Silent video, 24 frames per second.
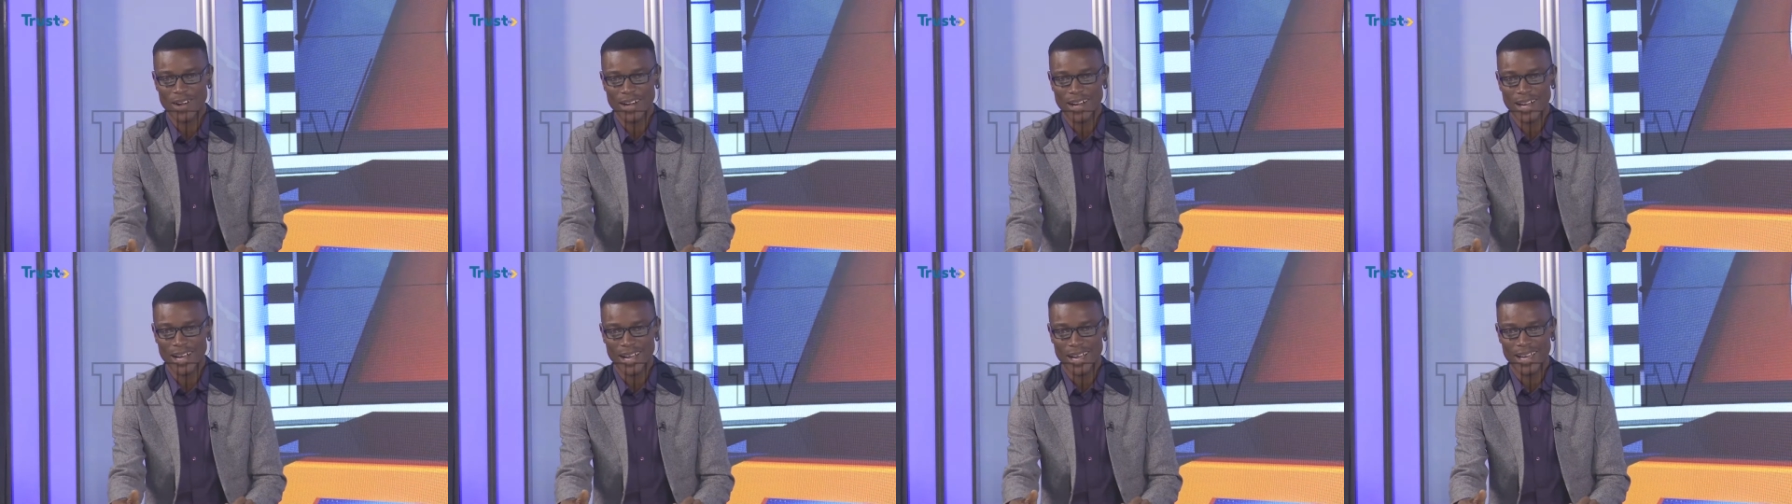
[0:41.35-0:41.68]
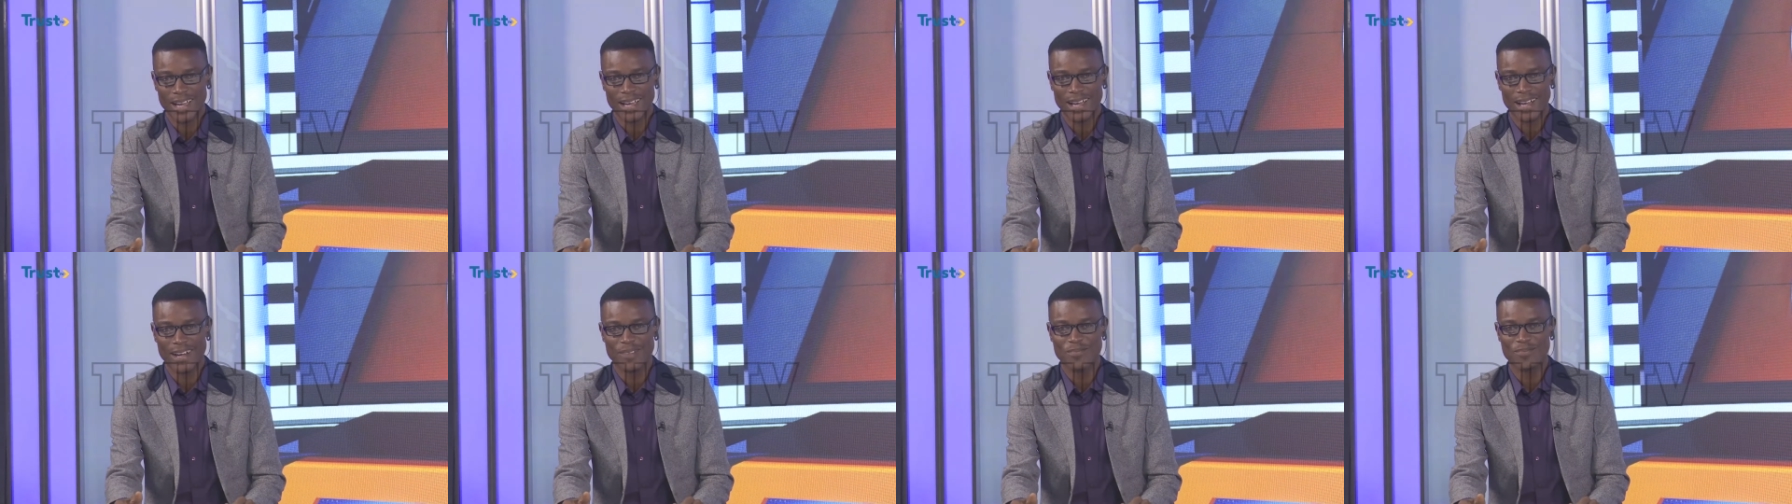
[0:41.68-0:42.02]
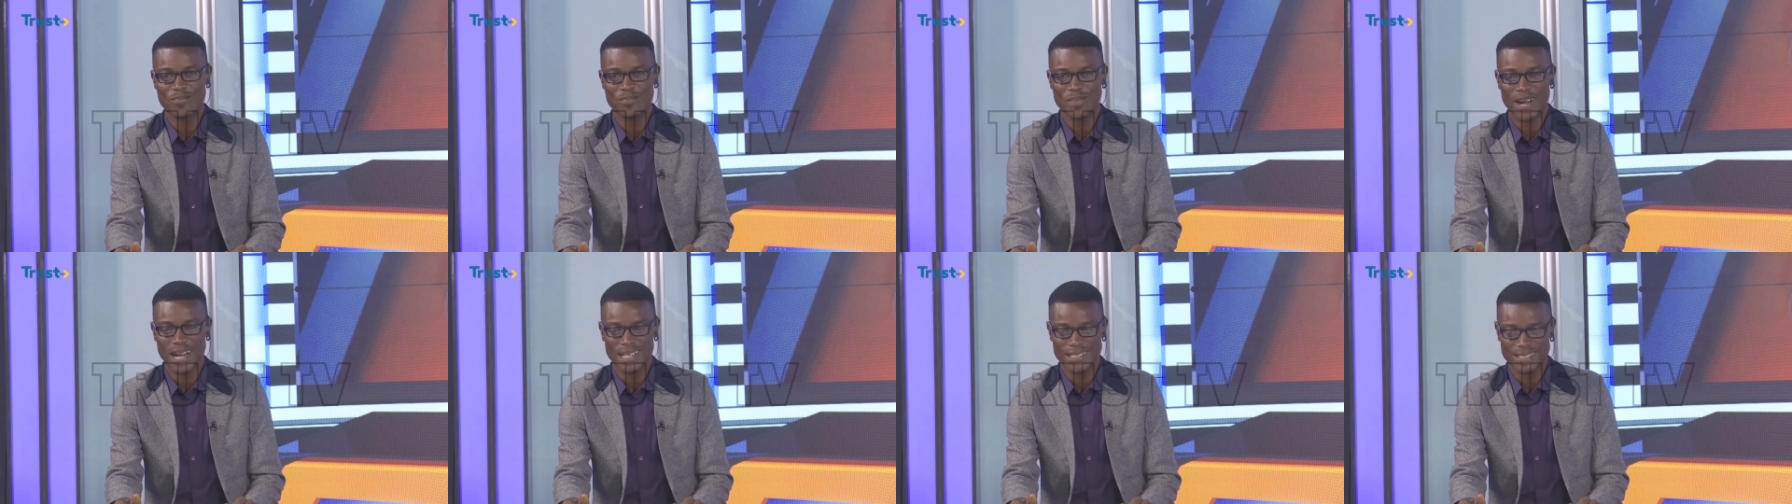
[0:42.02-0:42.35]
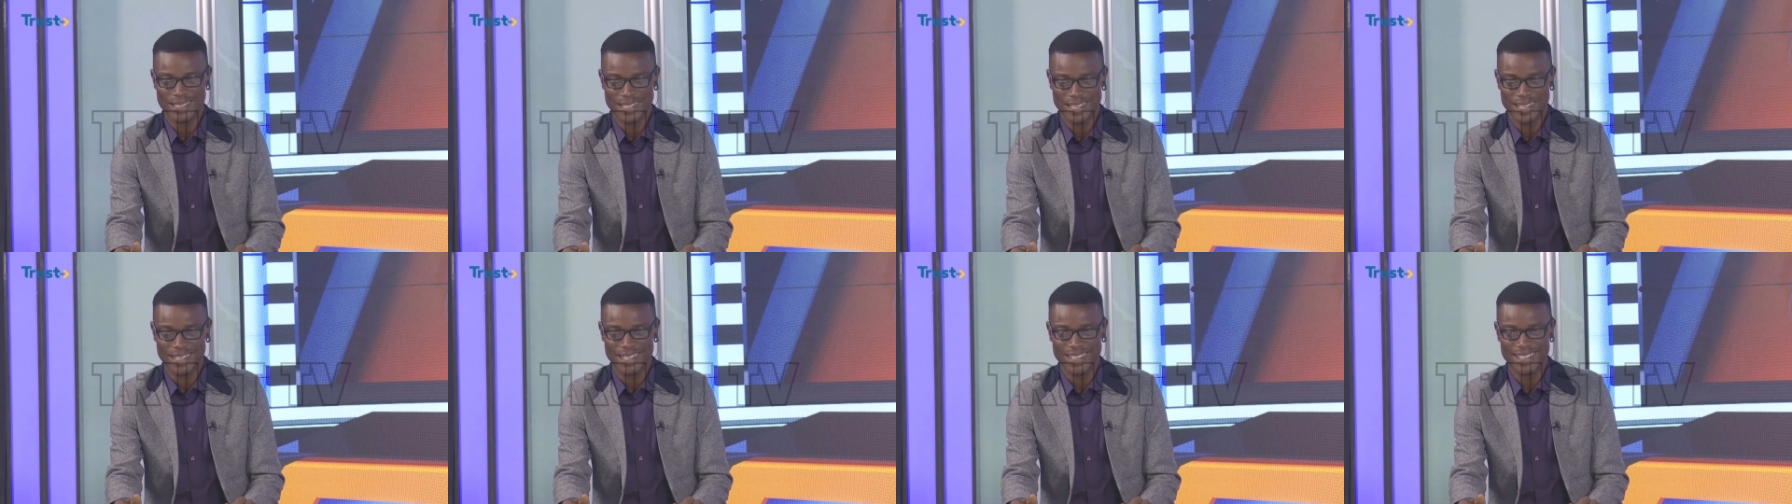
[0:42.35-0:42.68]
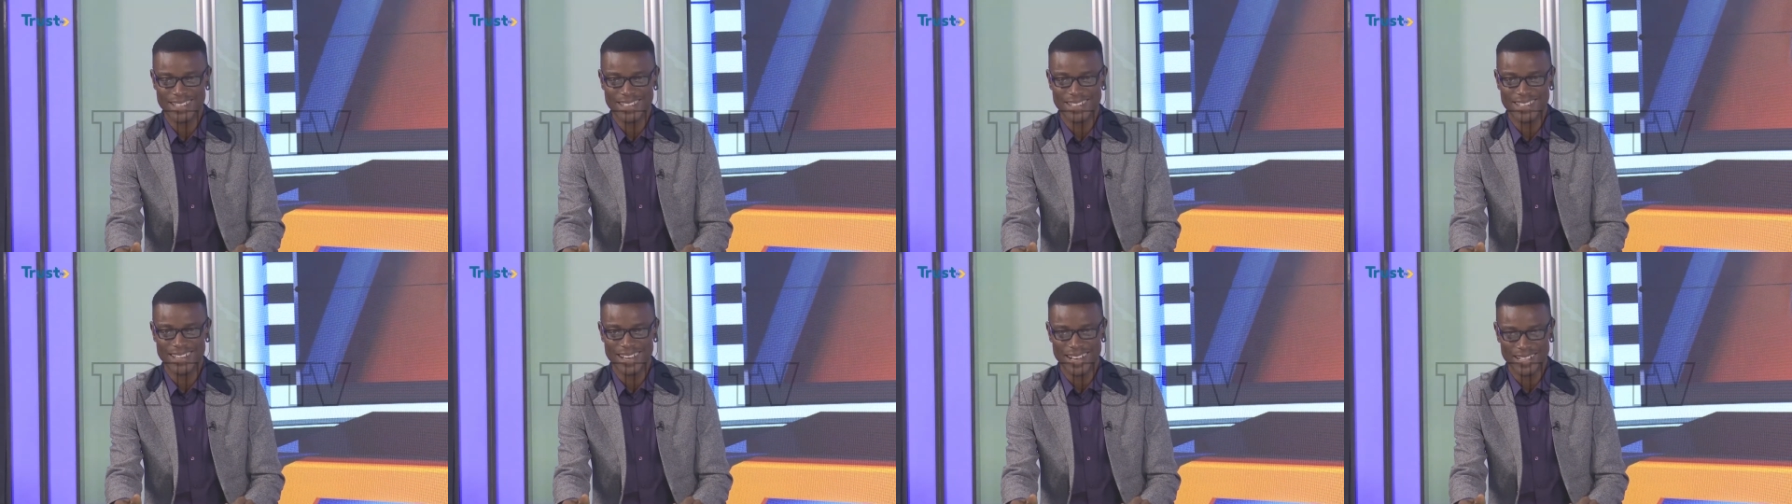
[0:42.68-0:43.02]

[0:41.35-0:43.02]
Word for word: I am Adeni